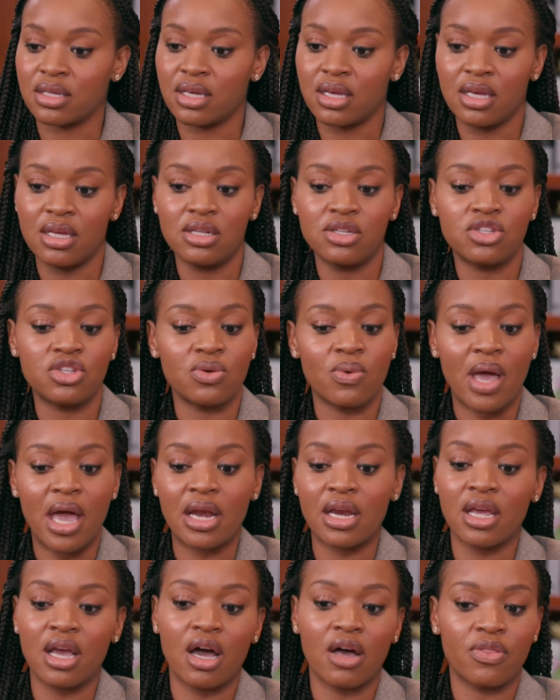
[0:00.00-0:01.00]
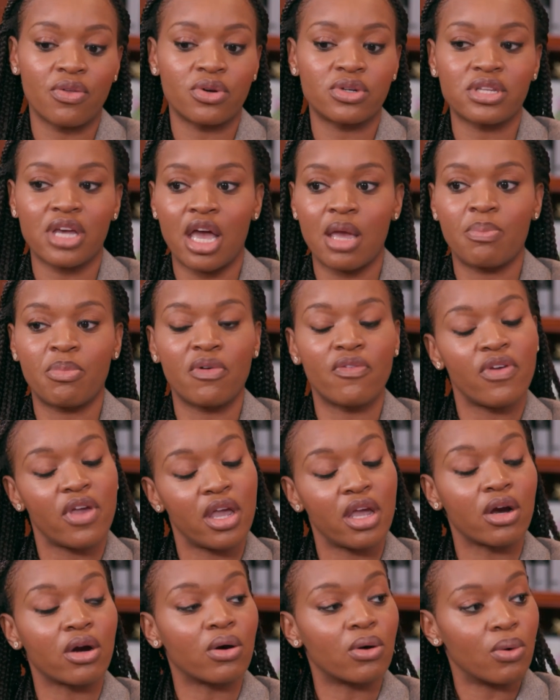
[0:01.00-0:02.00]
akin to any other type of
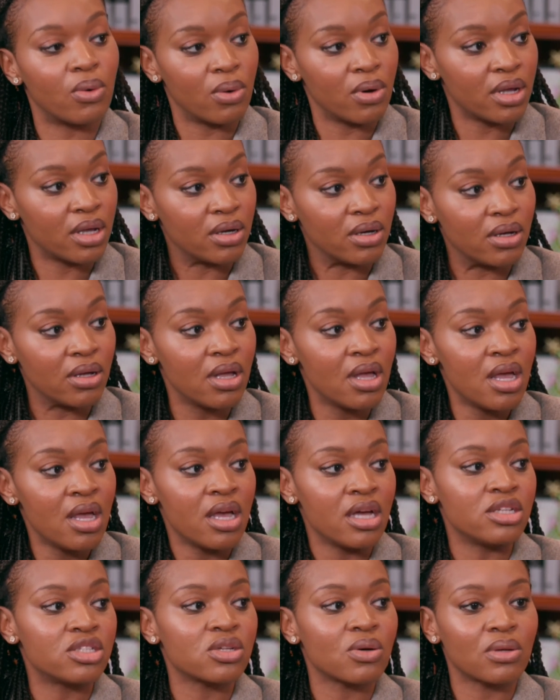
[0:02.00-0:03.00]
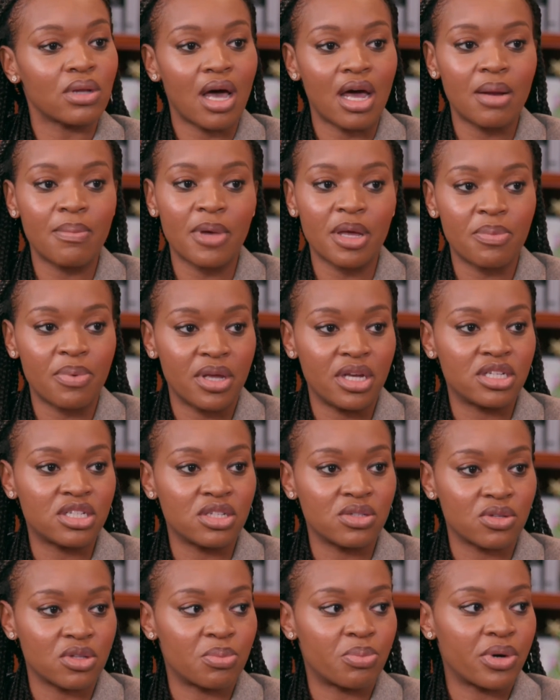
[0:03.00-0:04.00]
hair oil, and so a lot of my
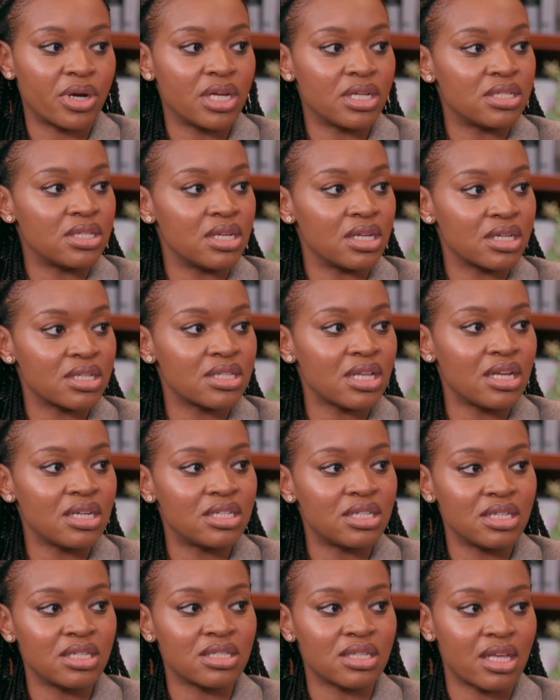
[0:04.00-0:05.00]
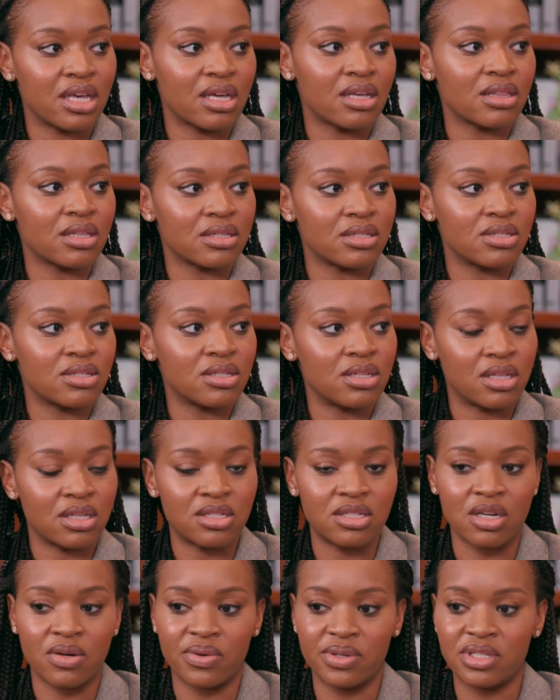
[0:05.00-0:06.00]
patients with braids and extensions like the
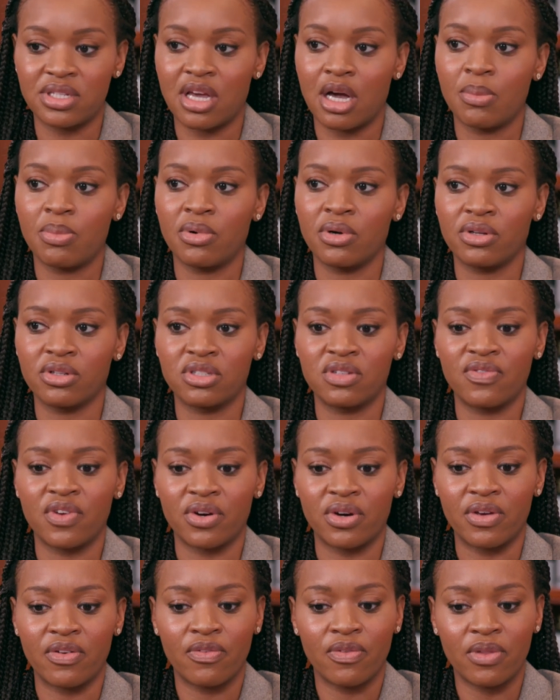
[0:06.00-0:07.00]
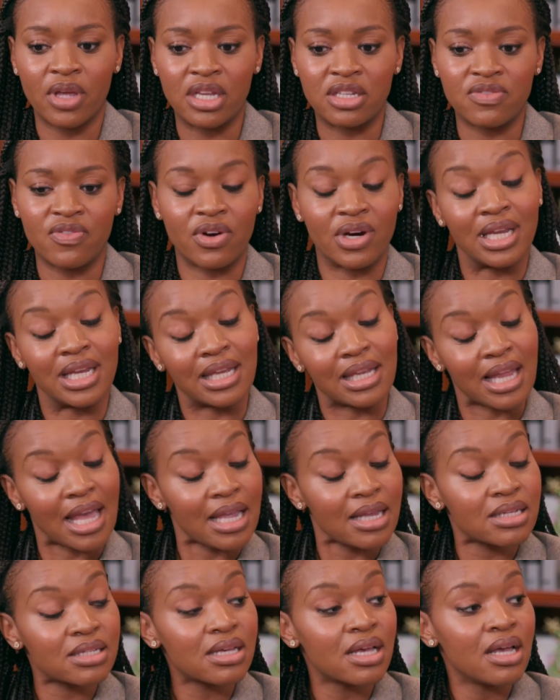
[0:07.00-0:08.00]
steroid scalp oil. It's very
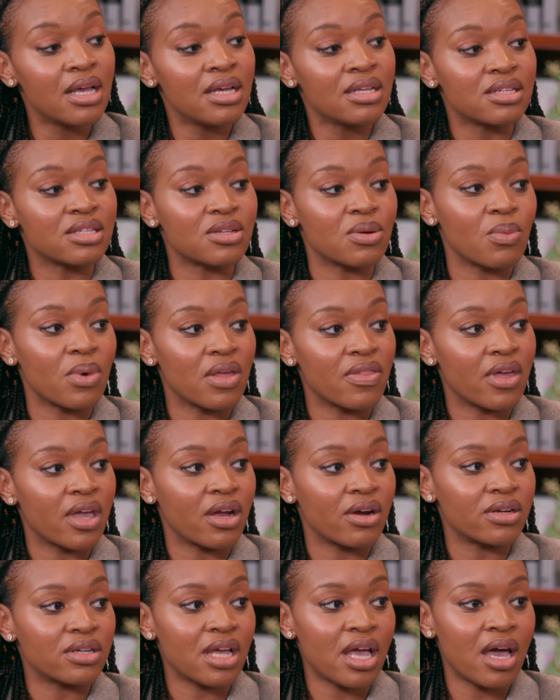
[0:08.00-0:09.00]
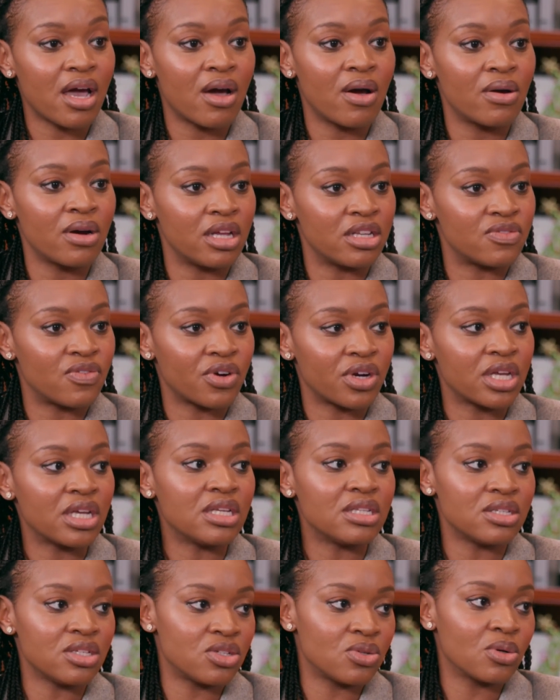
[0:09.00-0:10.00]
light, doesn't weigh the hair down, it's very
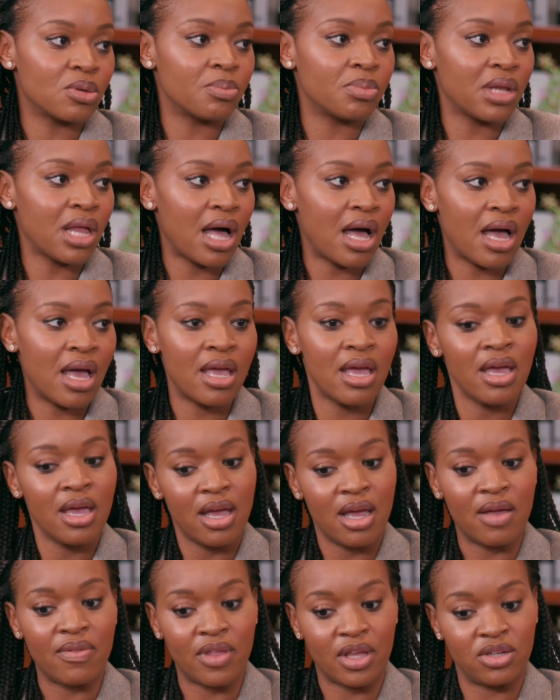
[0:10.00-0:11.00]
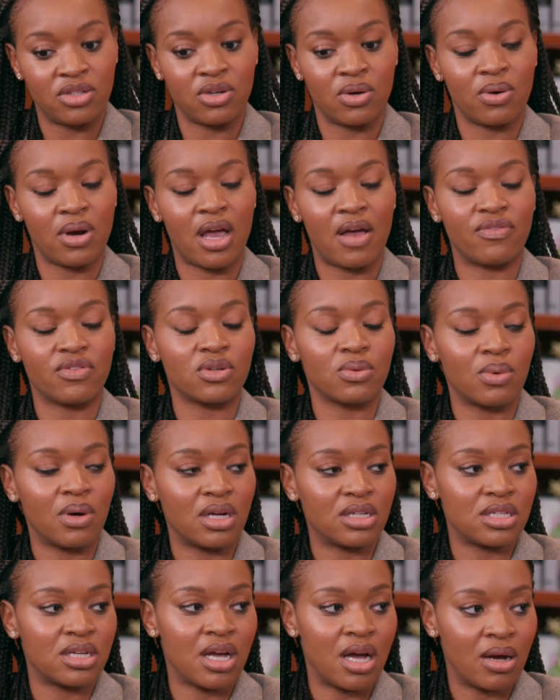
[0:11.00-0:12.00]
easy to apply, and they don't have to
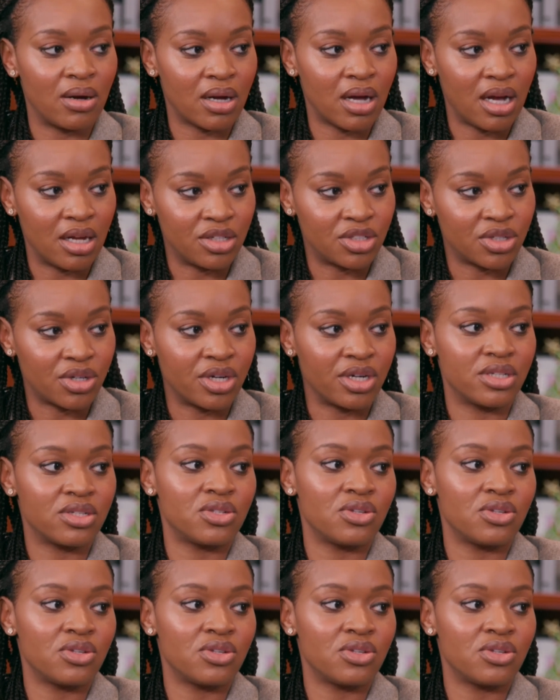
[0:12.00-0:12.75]
wash it out, contrary